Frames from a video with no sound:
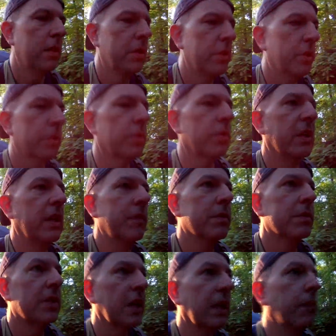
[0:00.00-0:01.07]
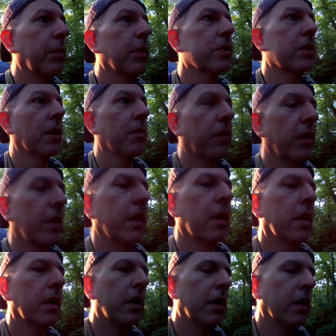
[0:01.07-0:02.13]
stream seep or something
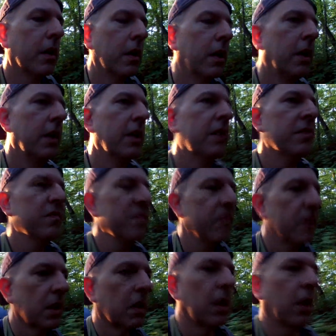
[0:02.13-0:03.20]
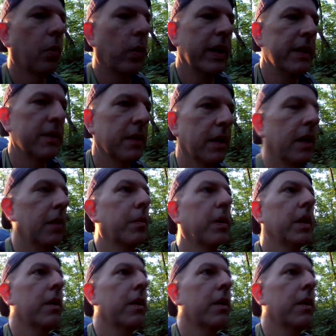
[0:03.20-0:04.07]
a little ways up,